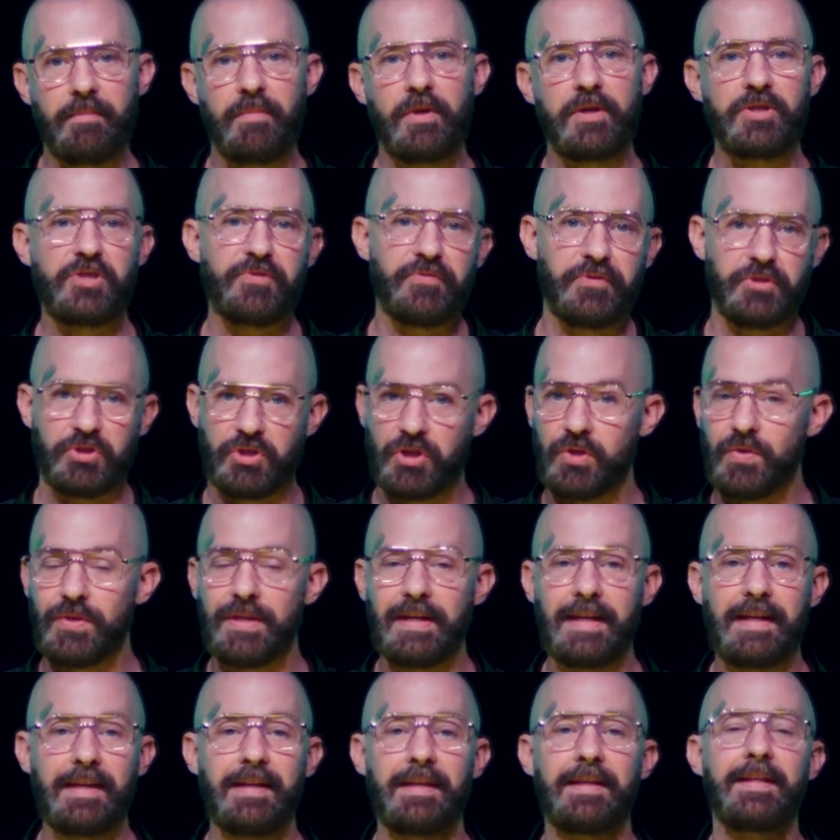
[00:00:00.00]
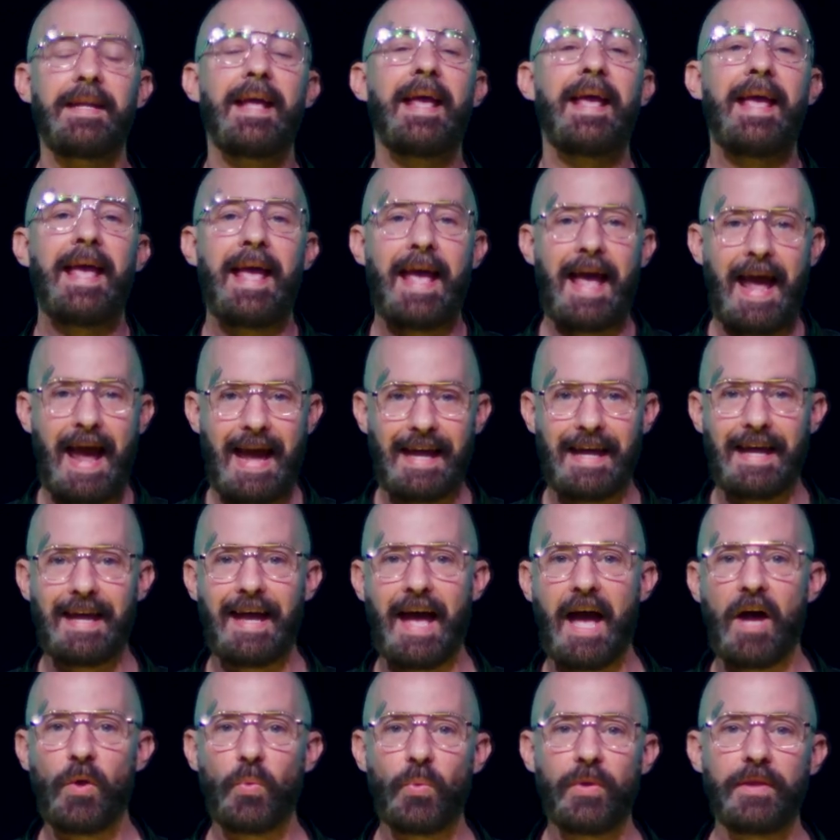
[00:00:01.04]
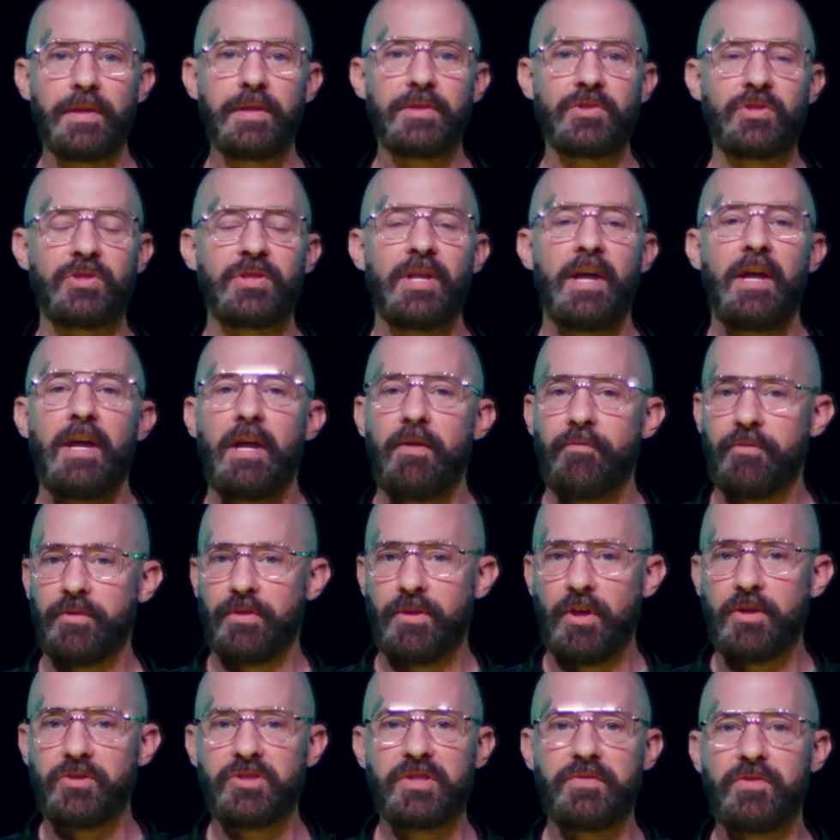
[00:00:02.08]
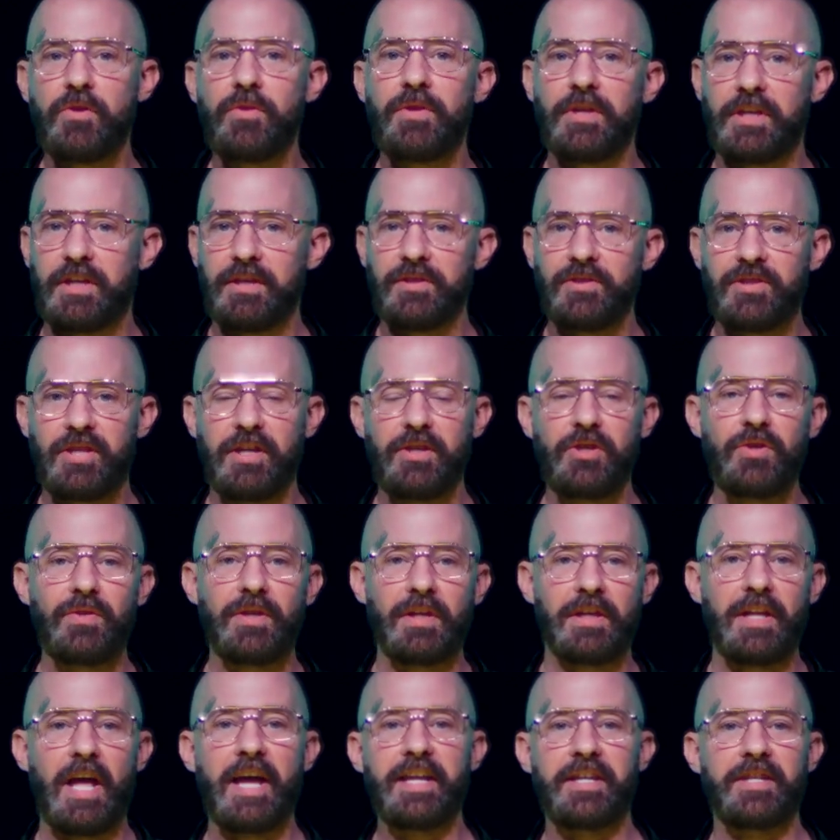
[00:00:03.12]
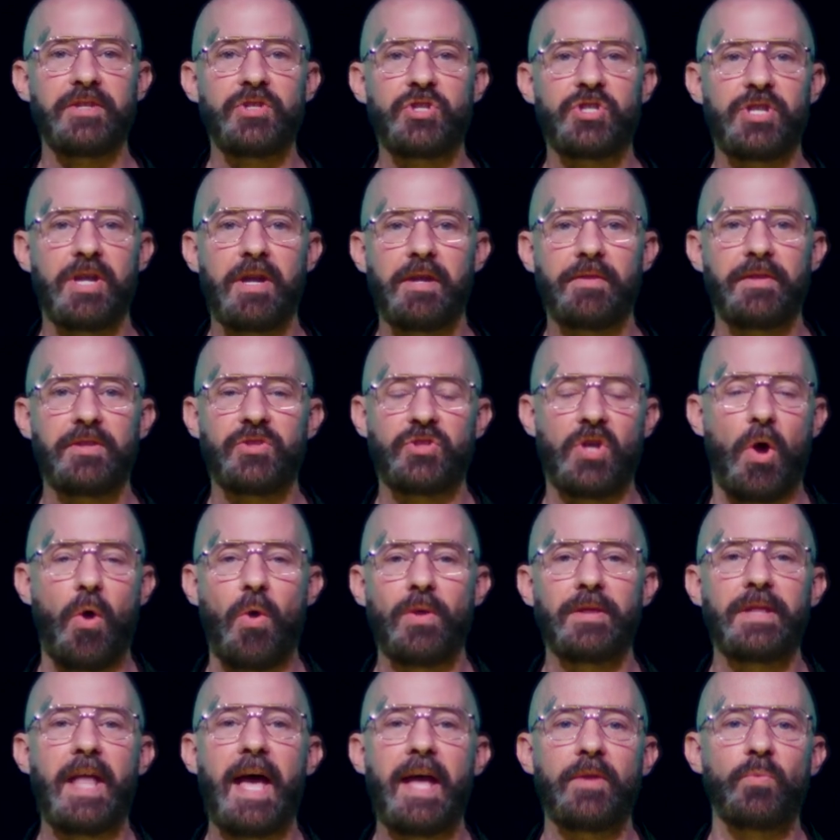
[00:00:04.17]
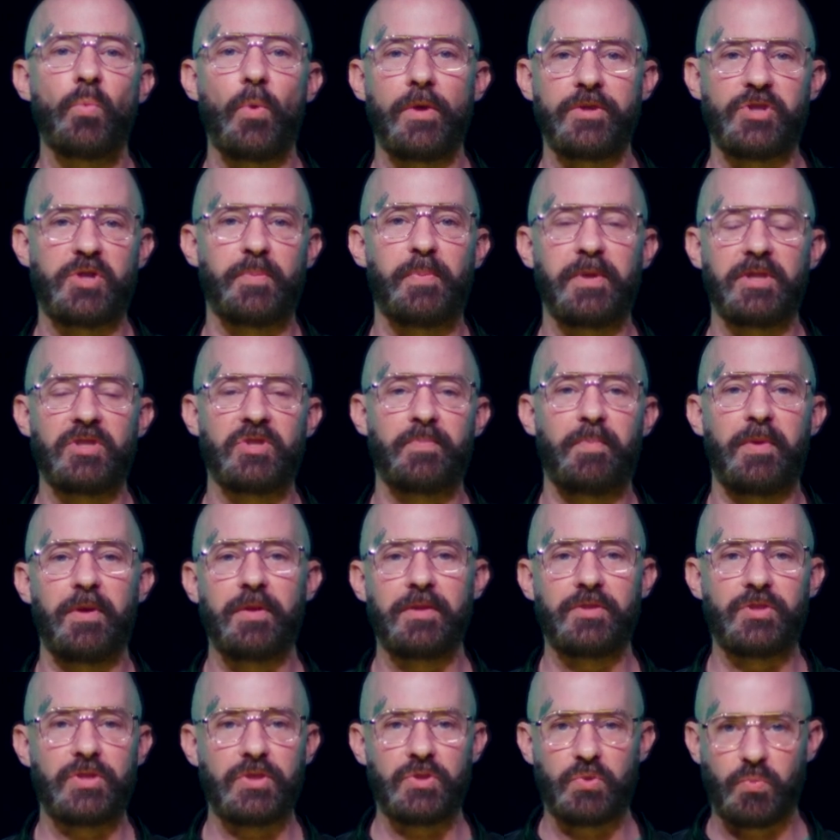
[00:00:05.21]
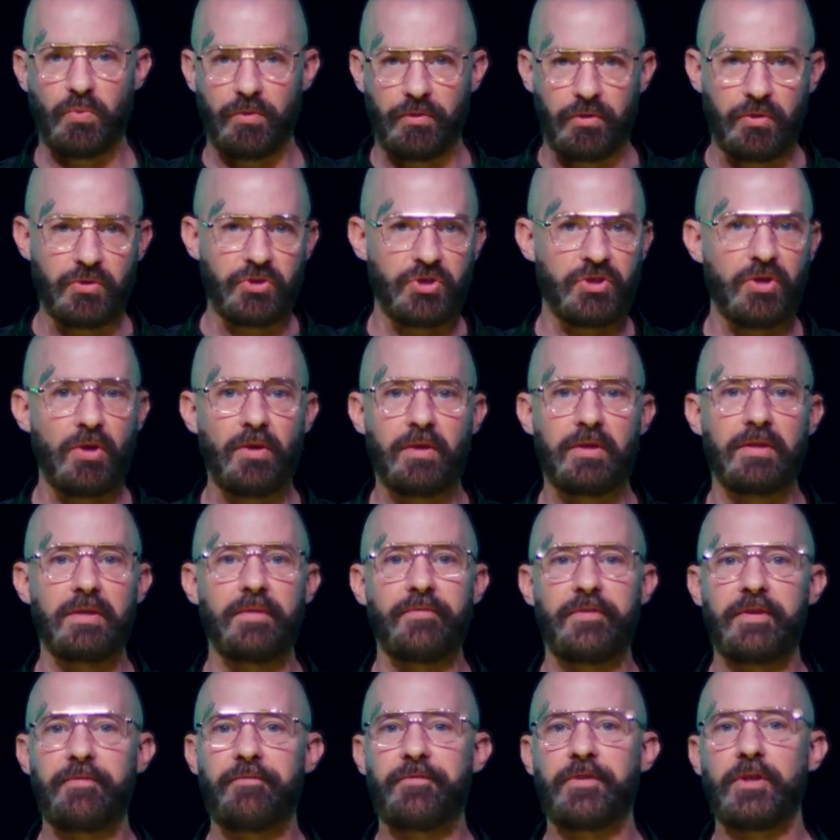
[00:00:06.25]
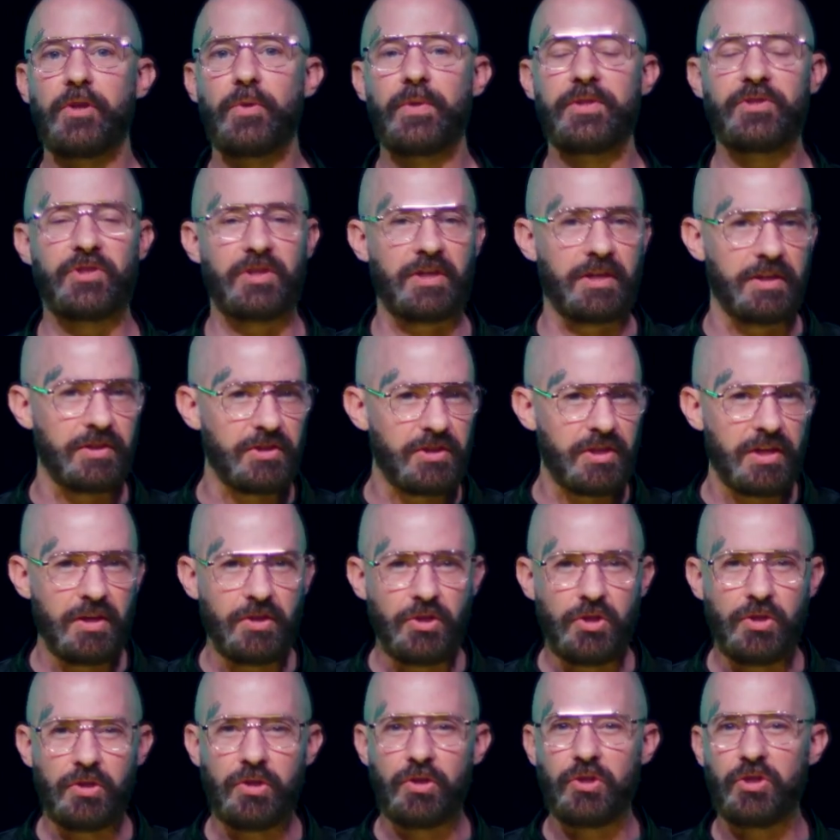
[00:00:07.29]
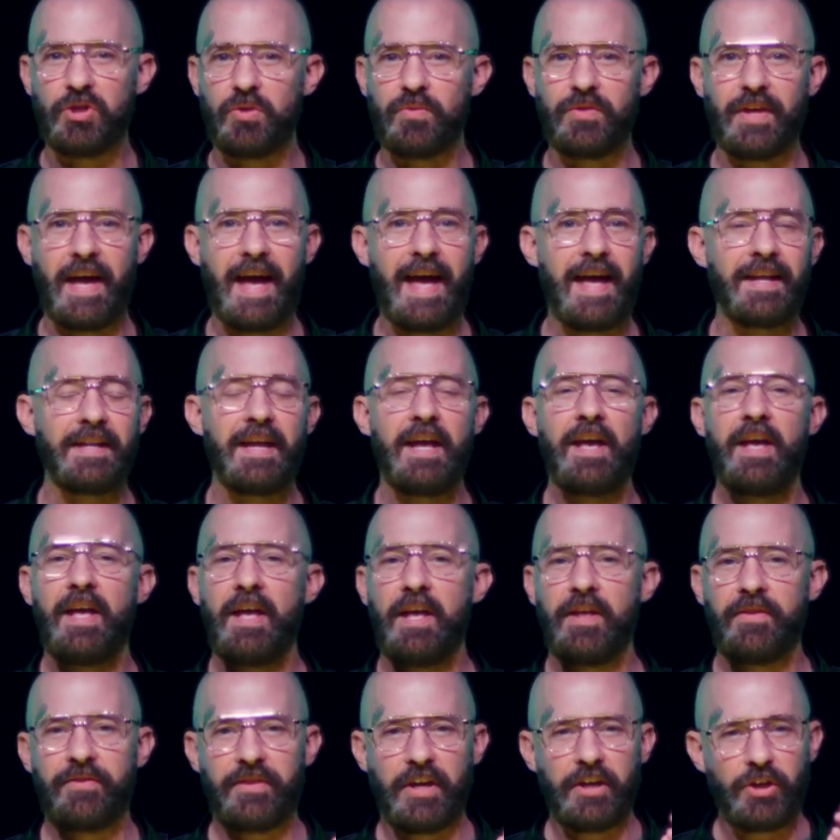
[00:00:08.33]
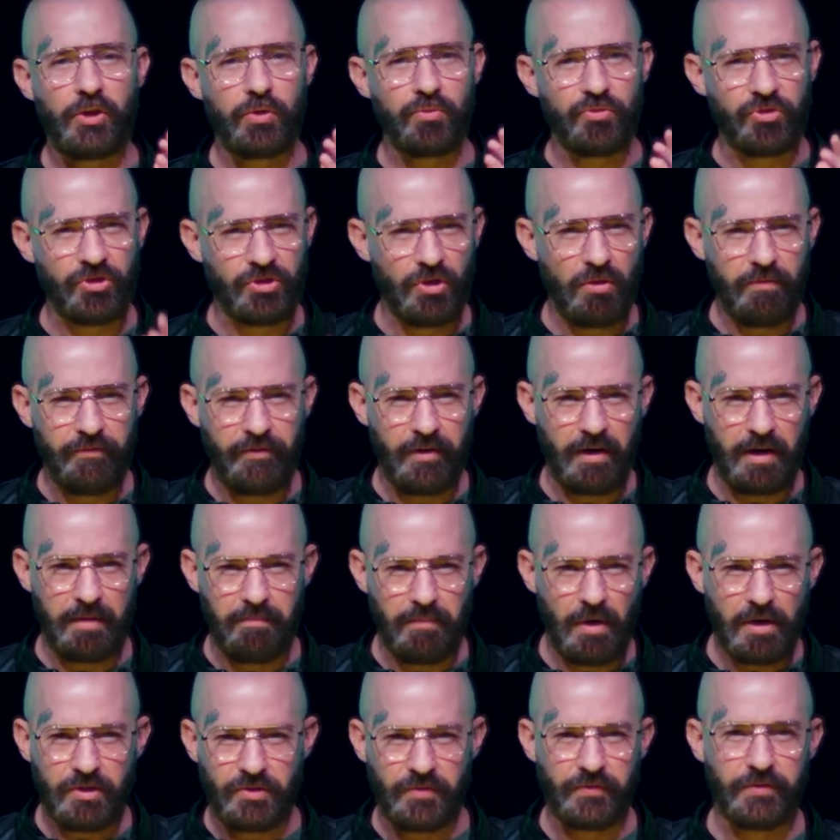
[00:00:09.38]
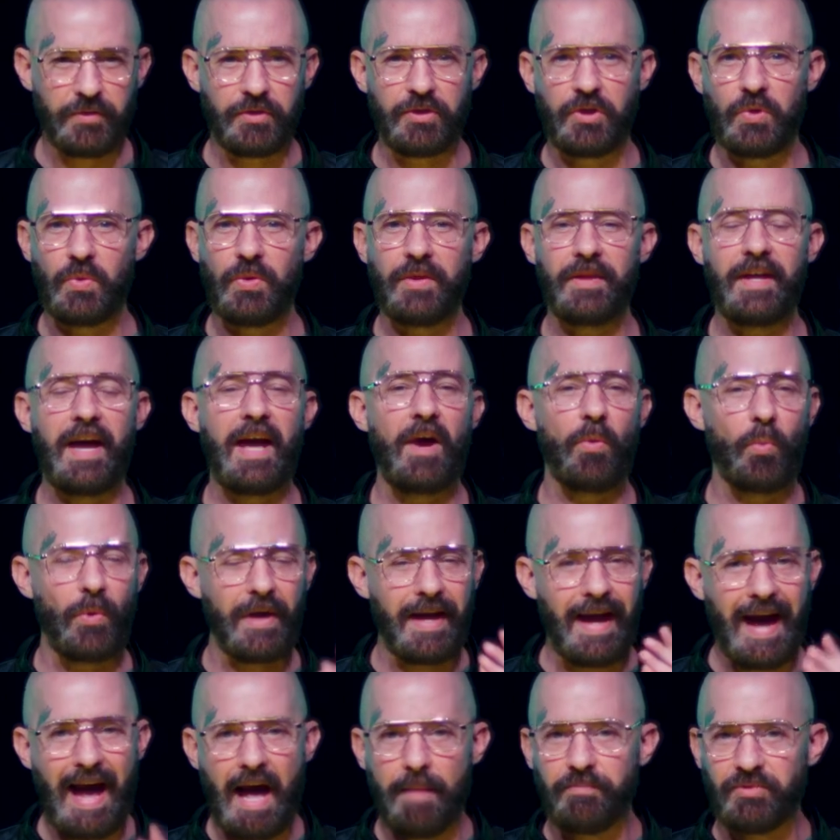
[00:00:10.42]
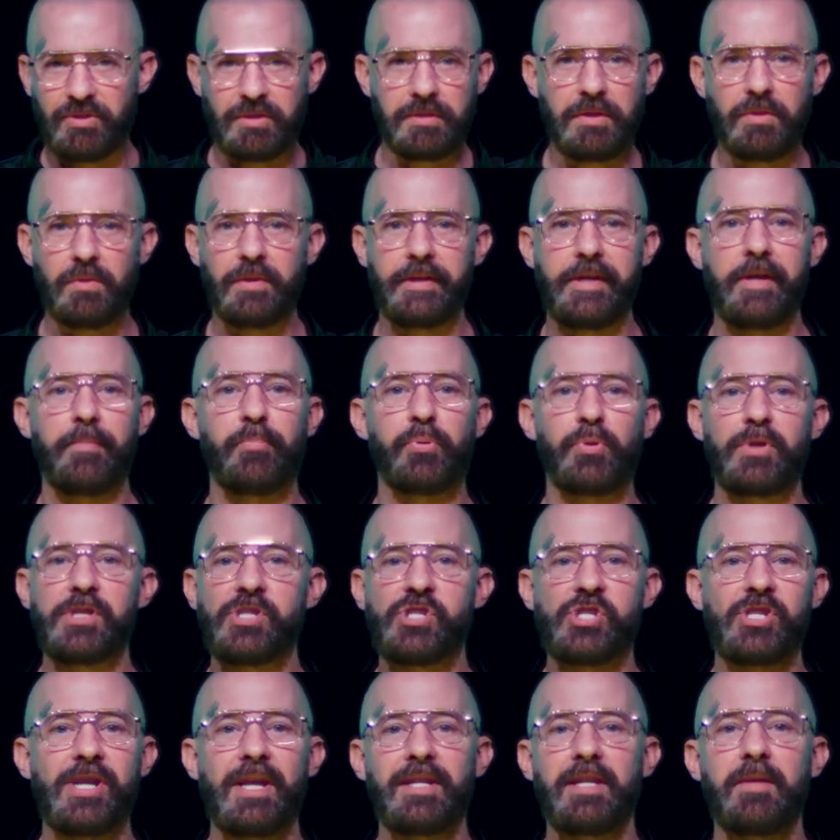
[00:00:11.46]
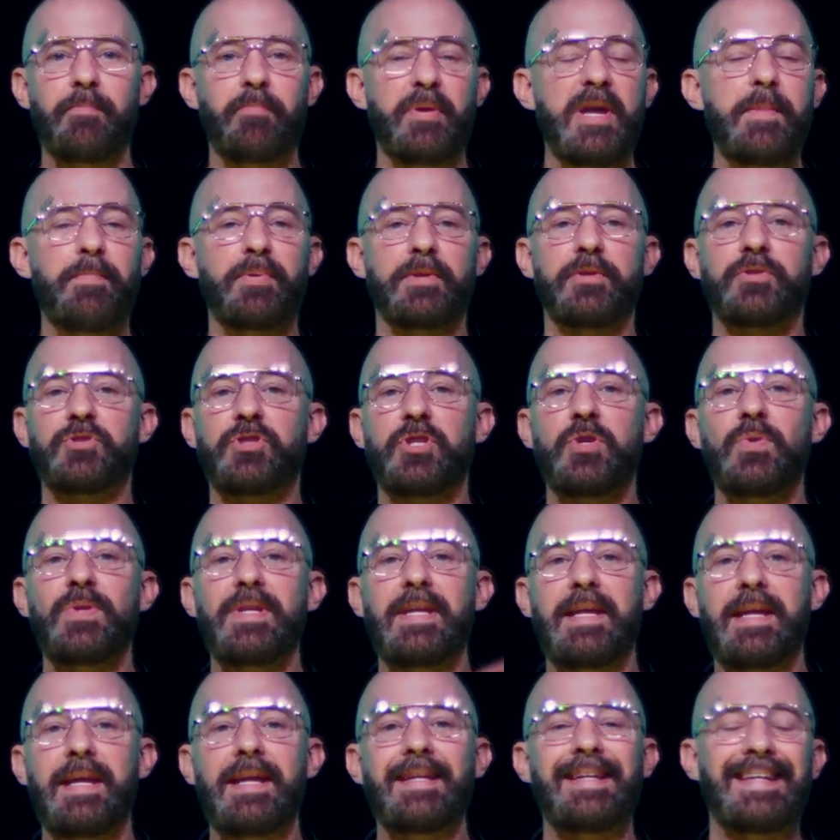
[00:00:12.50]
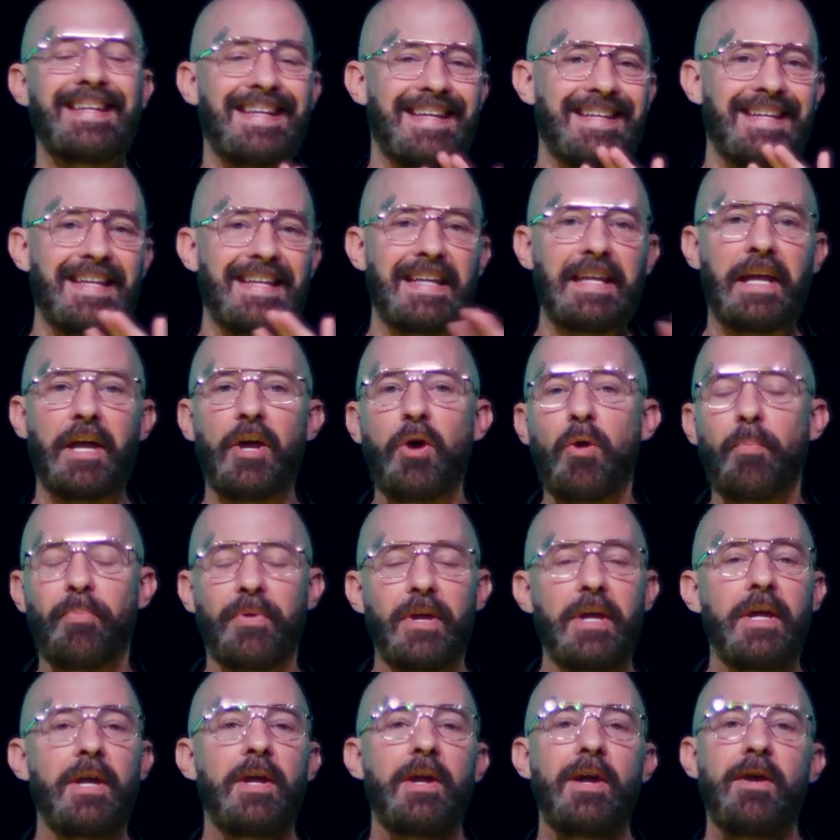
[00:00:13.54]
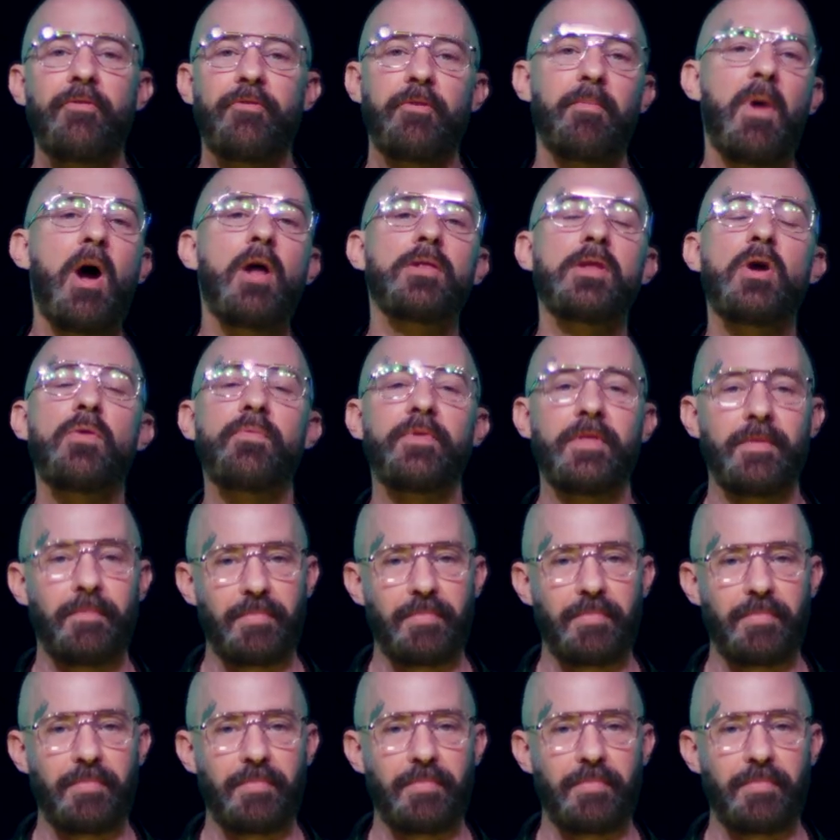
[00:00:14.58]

much for tuning in, hanging out with us. For those of you that continue to like and share these online worship experiences with your circle of influence, continue to do that. Thank you so very much for doing that. We absolutely appreciate it. People are tuning in and getting help from all over the